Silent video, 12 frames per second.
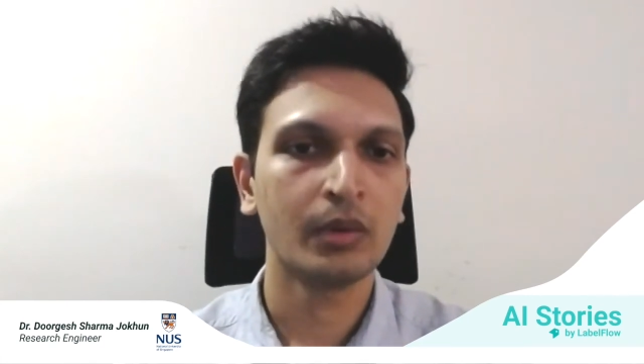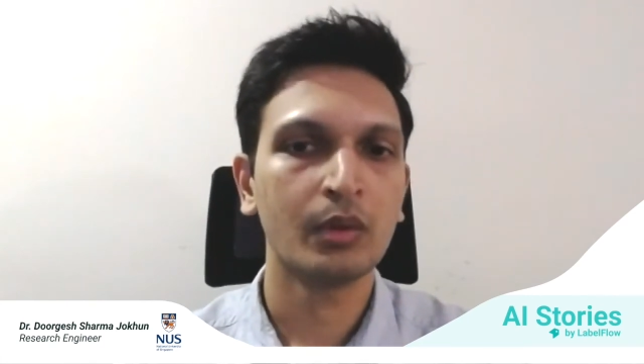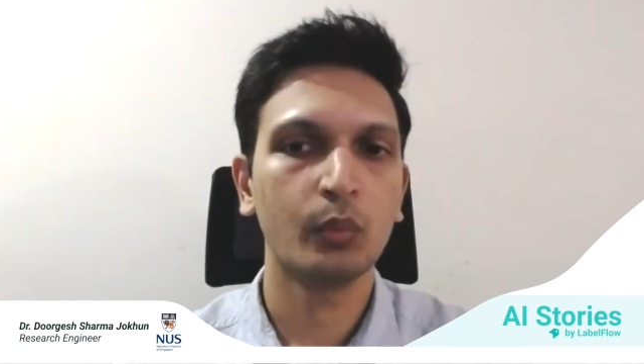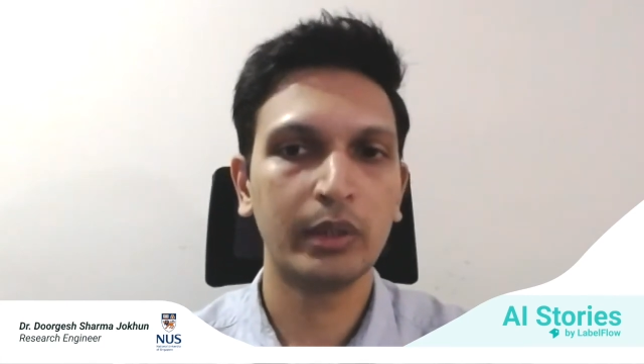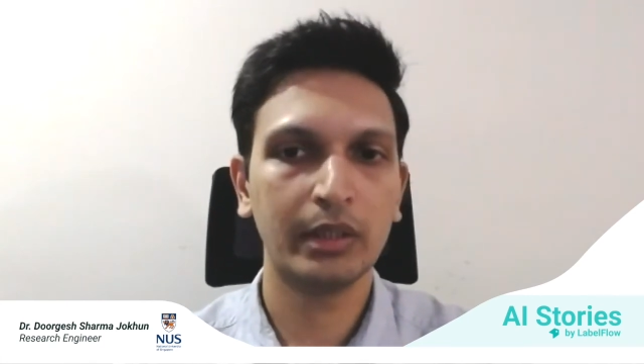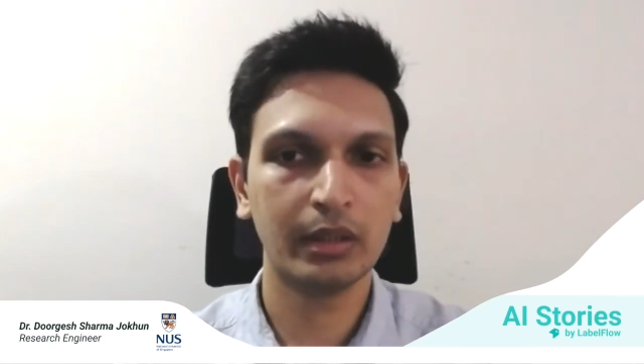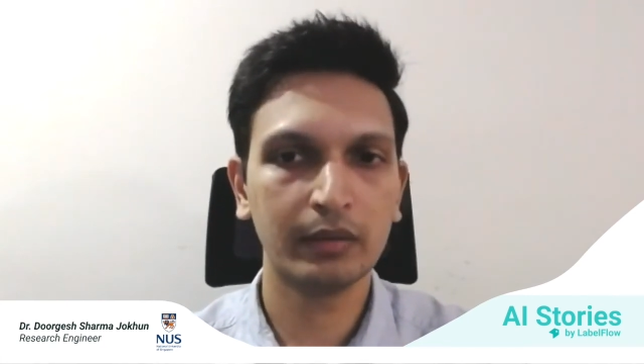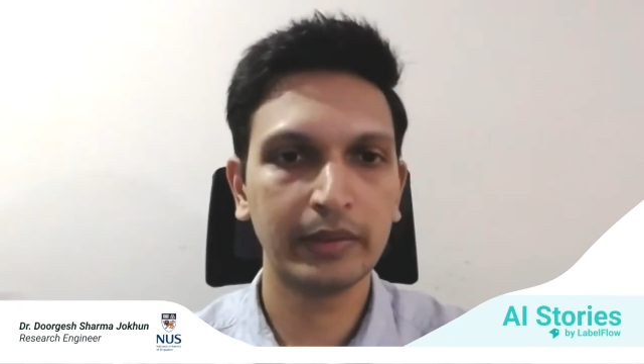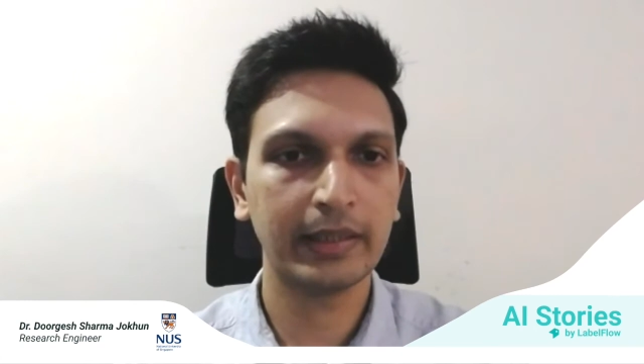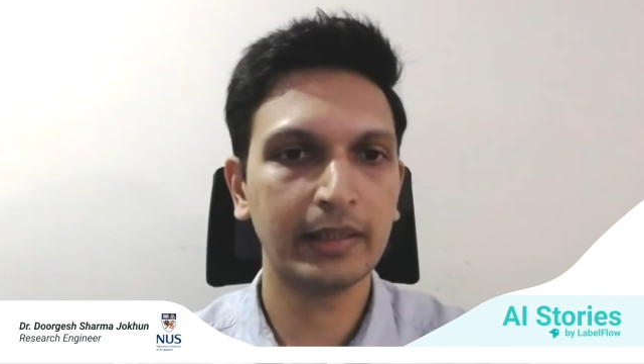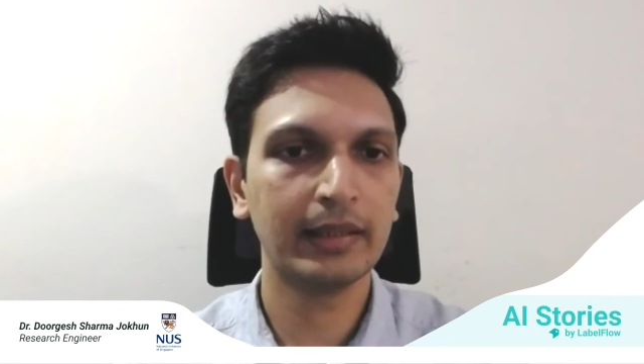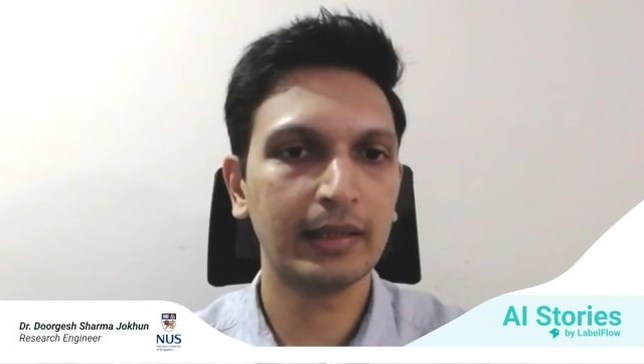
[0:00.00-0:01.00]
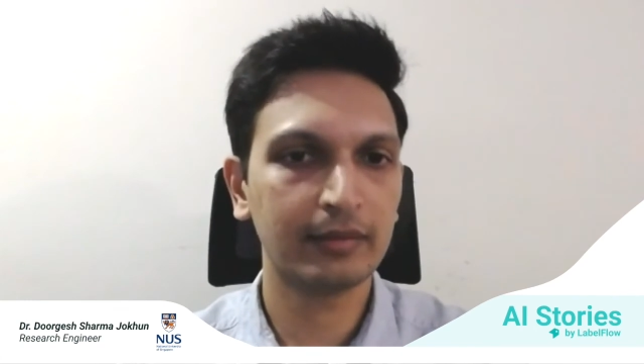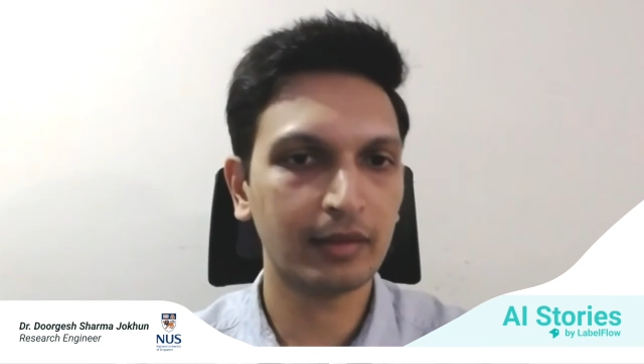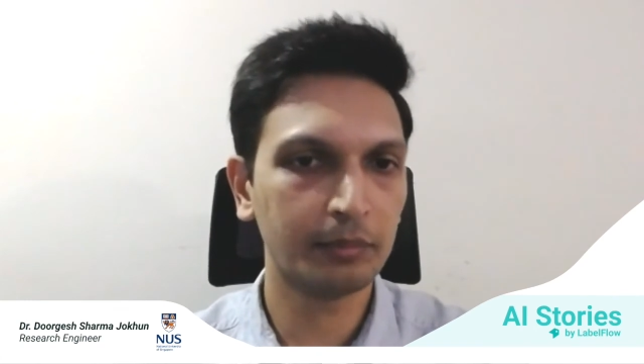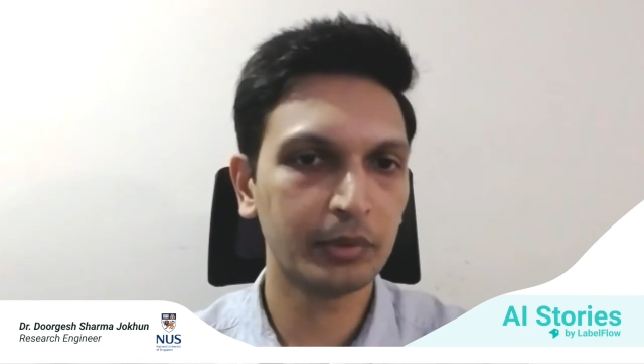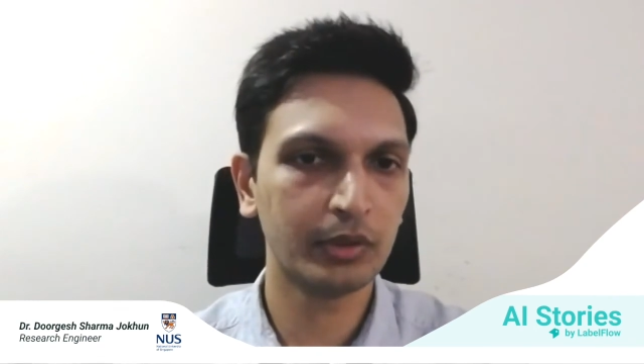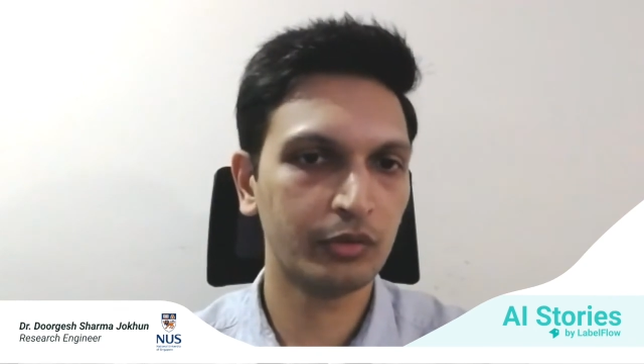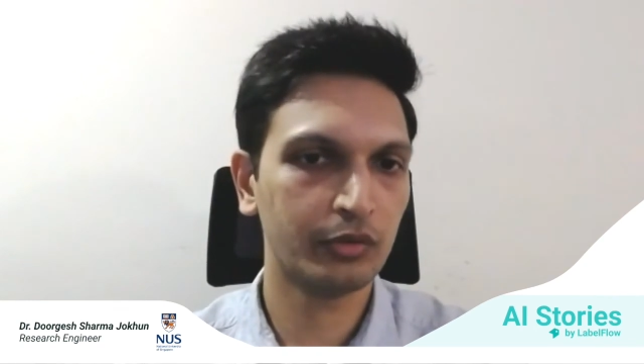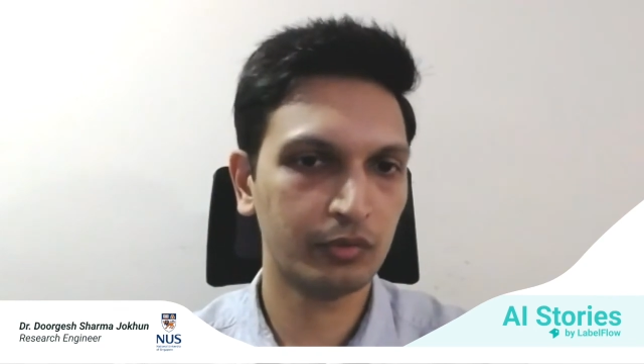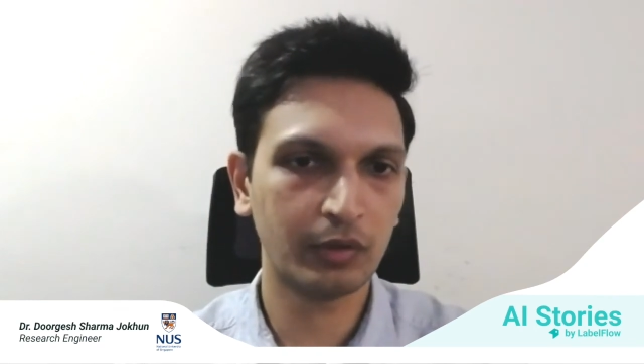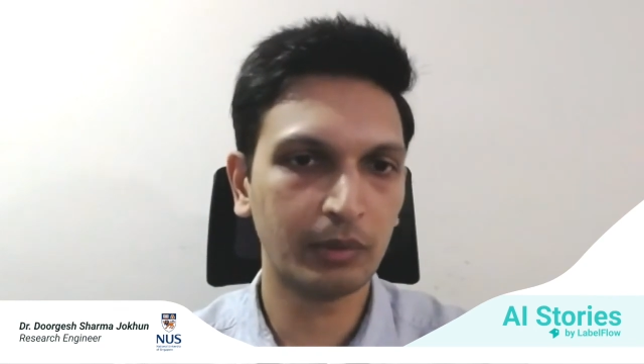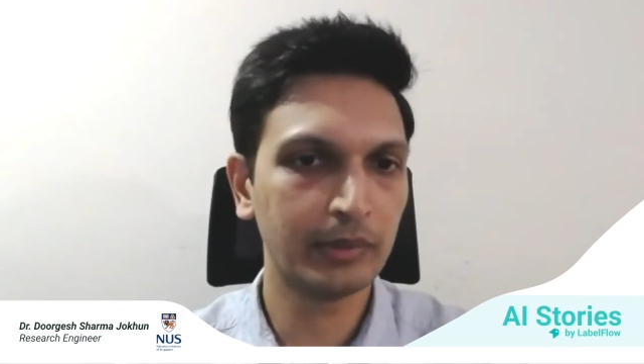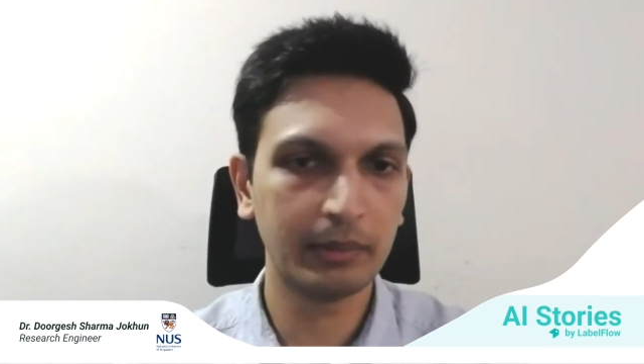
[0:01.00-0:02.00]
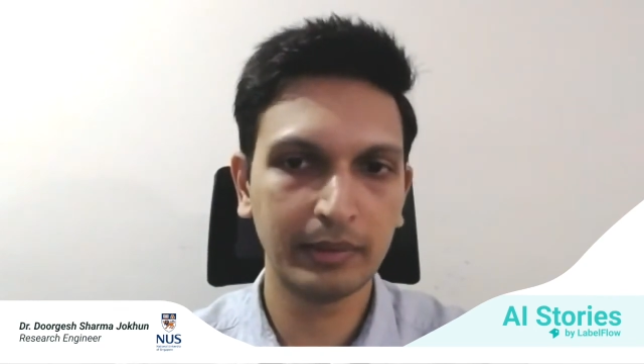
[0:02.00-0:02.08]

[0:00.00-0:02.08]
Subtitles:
whether we can get samples from them,